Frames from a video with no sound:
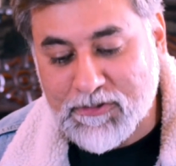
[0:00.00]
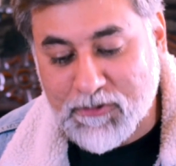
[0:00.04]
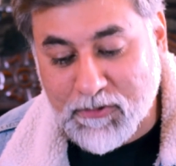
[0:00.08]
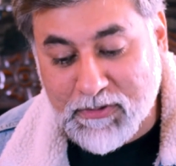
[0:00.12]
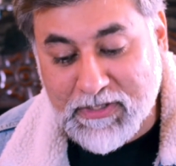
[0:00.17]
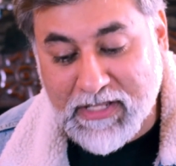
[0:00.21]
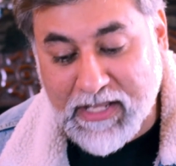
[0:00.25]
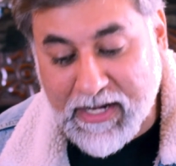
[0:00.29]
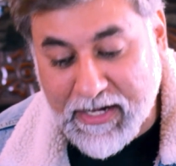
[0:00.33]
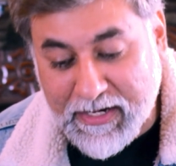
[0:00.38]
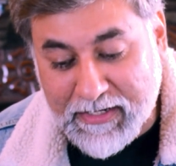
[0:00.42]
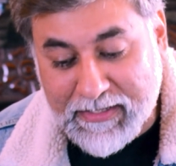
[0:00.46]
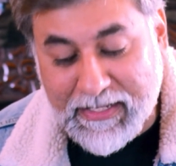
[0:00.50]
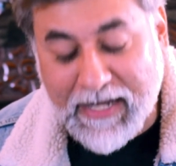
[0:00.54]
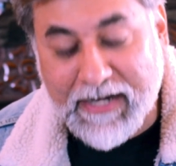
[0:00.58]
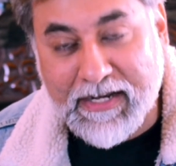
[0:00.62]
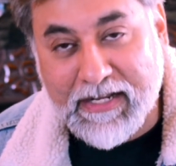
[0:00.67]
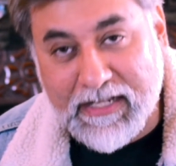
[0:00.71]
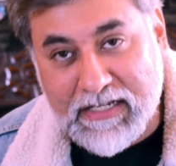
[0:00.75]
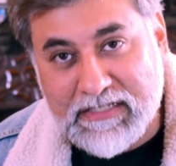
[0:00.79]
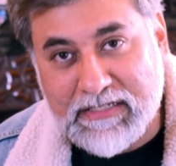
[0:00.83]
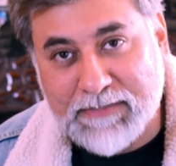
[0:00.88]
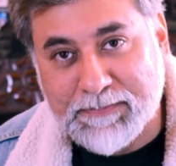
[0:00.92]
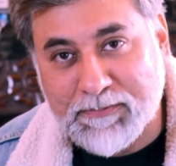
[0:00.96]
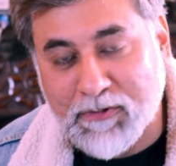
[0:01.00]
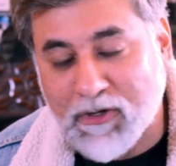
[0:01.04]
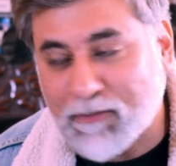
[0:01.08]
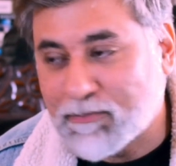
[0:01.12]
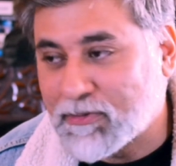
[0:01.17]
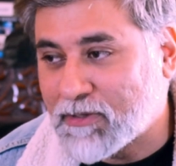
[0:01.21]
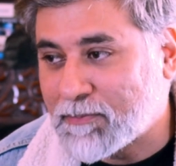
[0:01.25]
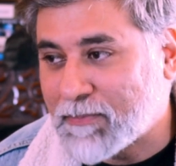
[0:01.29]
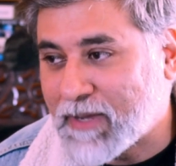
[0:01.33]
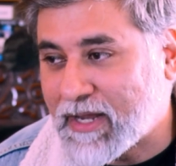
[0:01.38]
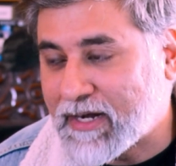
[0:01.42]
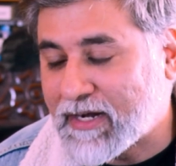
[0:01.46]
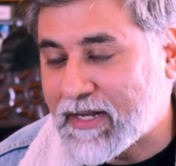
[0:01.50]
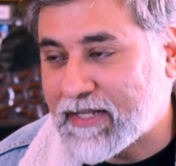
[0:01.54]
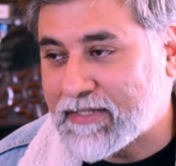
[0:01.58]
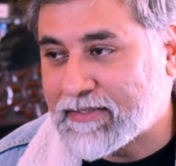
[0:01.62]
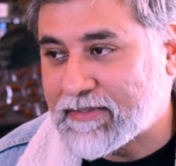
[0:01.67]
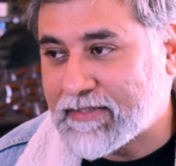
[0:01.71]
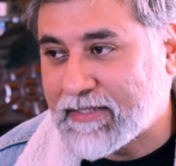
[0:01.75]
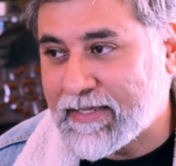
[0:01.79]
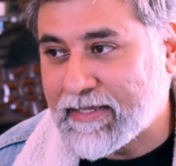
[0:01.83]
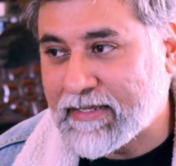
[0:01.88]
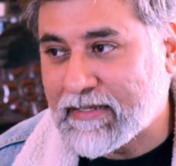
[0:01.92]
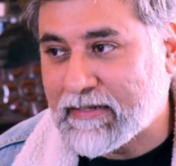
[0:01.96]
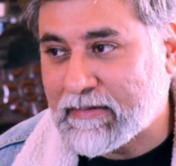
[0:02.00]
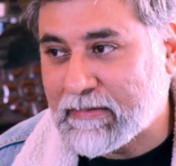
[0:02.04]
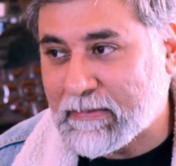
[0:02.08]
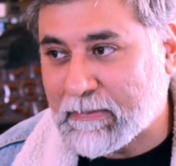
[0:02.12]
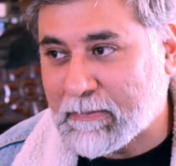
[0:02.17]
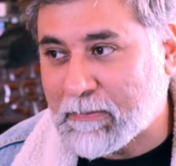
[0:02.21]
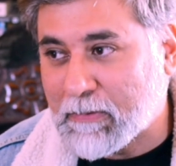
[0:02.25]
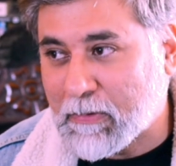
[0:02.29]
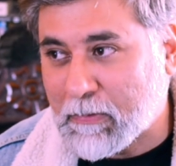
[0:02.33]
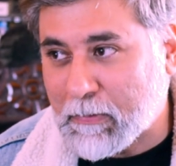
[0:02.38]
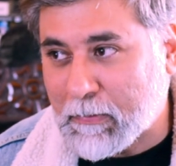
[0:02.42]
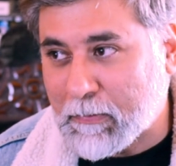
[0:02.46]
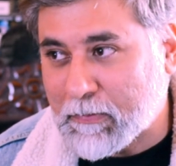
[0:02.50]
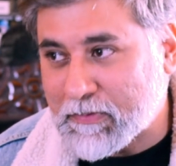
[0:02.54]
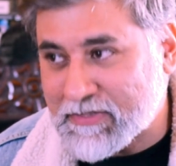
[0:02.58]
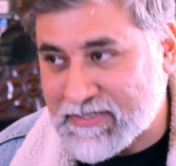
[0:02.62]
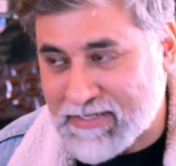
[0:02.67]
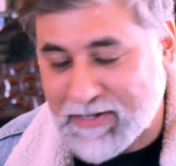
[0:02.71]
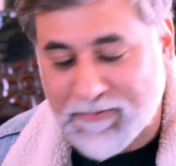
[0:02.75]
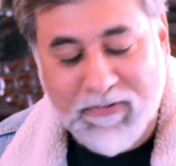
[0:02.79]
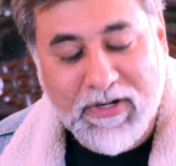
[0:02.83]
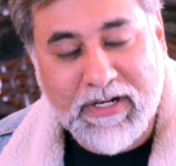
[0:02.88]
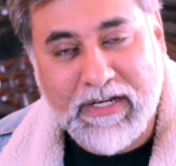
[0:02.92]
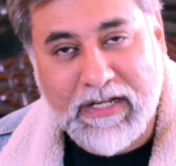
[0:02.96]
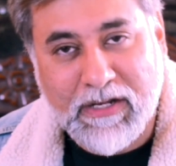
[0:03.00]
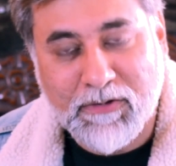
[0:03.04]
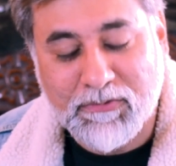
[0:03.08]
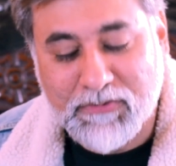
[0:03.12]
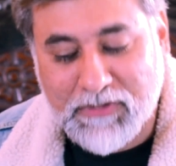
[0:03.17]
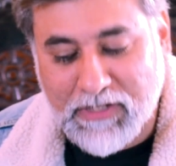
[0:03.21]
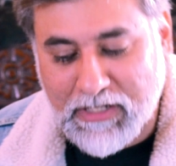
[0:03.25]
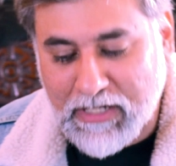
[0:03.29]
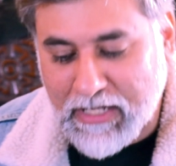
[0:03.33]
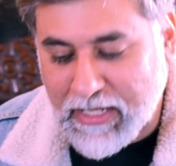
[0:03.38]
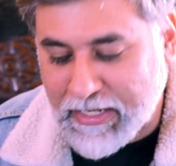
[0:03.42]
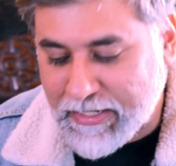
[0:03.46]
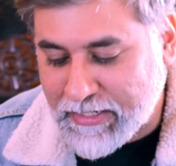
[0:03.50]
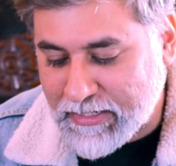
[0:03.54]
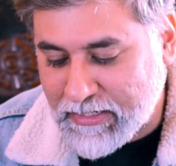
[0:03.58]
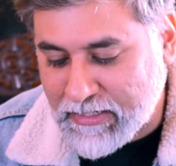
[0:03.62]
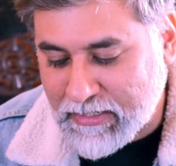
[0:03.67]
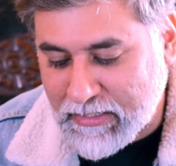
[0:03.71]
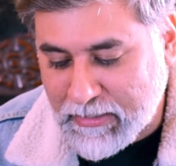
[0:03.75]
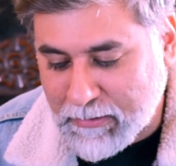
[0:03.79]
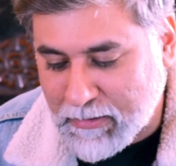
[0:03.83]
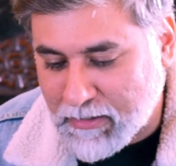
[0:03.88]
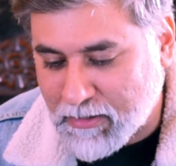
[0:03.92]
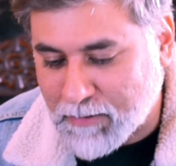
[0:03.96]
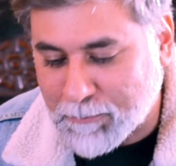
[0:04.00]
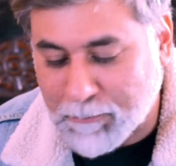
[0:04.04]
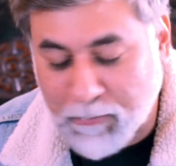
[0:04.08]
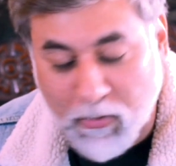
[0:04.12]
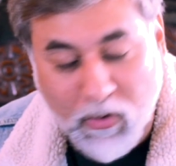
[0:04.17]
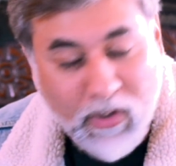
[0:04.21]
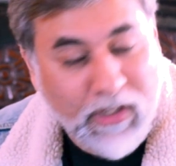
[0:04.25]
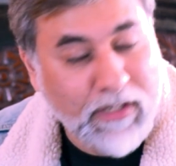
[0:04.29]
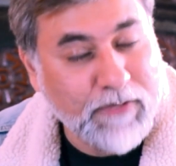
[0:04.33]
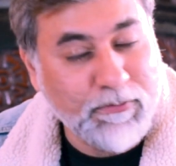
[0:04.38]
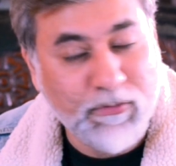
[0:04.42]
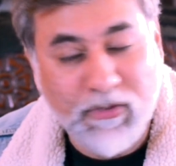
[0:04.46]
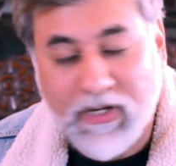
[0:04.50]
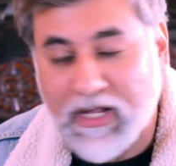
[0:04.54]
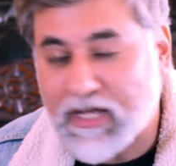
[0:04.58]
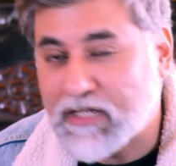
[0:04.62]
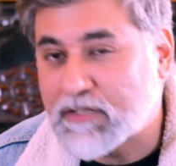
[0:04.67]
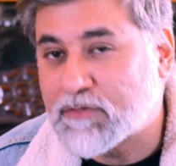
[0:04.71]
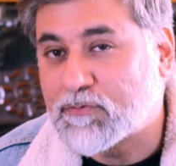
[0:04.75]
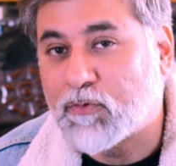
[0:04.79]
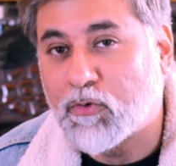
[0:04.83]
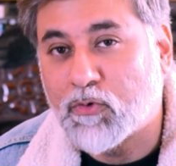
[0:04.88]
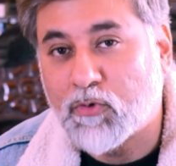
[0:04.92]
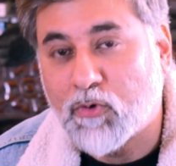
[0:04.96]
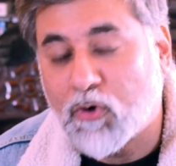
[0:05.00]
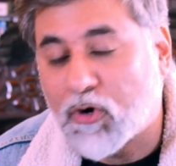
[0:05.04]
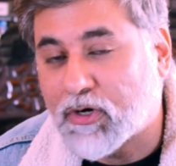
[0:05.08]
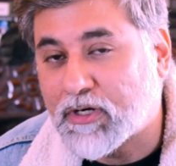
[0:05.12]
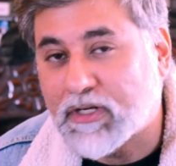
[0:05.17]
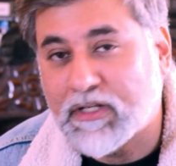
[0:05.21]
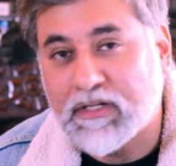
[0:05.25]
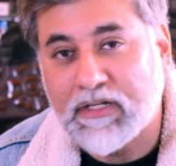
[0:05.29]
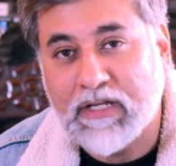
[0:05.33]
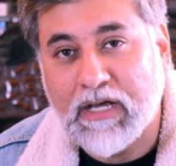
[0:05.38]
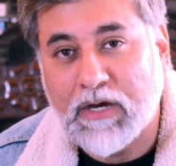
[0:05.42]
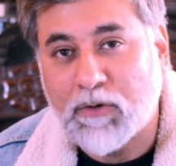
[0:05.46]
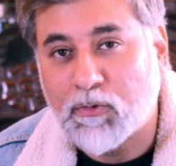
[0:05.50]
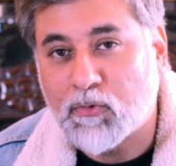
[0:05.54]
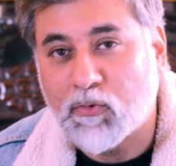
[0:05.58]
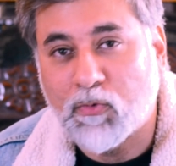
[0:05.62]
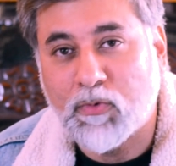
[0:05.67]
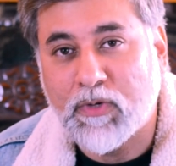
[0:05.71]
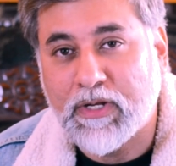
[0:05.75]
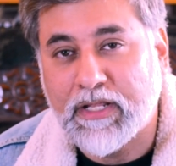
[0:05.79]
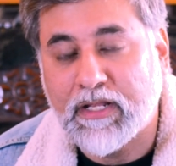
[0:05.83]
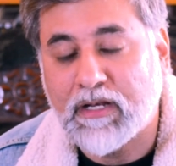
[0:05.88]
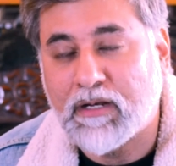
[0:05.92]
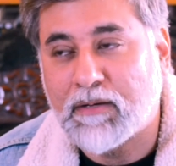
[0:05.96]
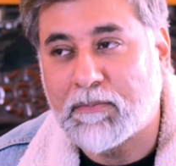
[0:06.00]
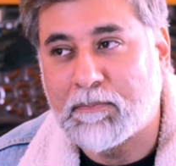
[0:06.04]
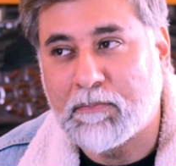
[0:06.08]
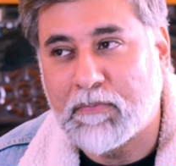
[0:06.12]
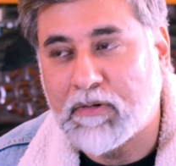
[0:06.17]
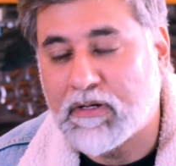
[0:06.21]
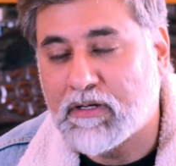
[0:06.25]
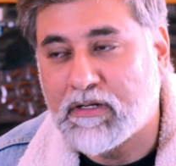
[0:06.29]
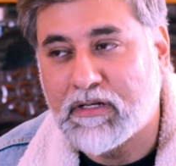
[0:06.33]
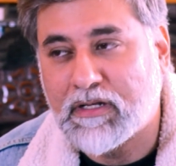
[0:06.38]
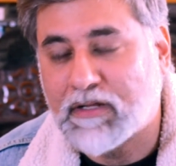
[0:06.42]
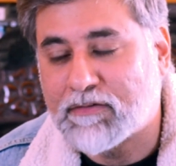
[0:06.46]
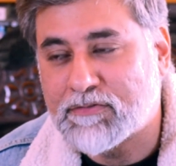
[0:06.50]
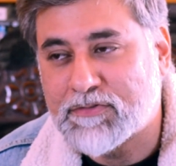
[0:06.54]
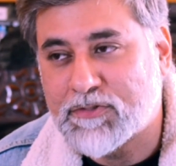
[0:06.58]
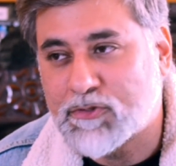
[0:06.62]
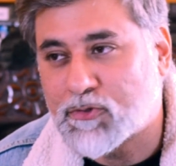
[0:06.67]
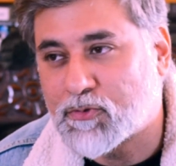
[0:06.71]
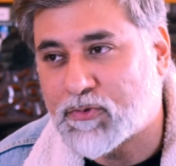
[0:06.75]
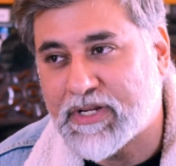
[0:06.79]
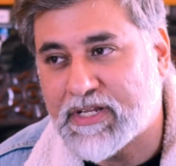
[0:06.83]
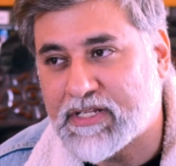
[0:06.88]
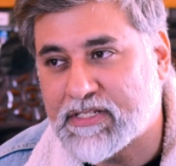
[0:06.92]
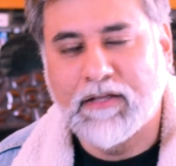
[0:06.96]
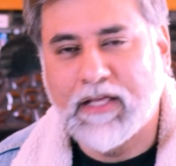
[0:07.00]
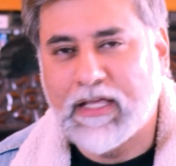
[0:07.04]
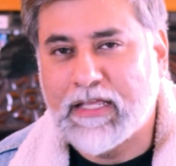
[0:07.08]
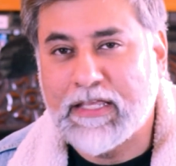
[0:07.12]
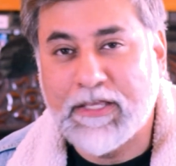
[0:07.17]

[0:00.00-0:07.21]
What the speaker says: So that is a problem. And I think somewhere down the line, Bollywood has forgotten how to tell love stories.